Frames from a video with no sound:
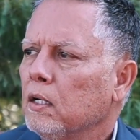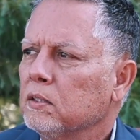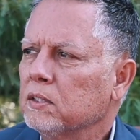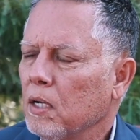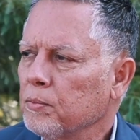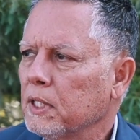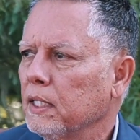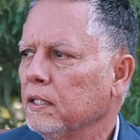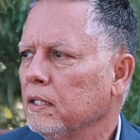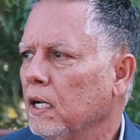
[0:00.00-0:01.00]

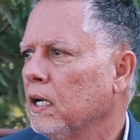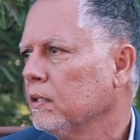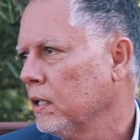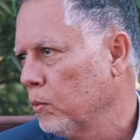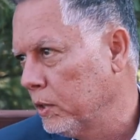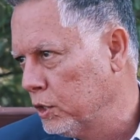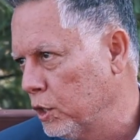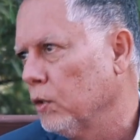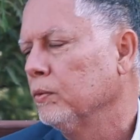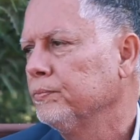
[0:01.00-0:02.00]
something that we
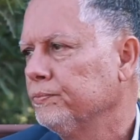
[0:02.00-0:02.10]
do.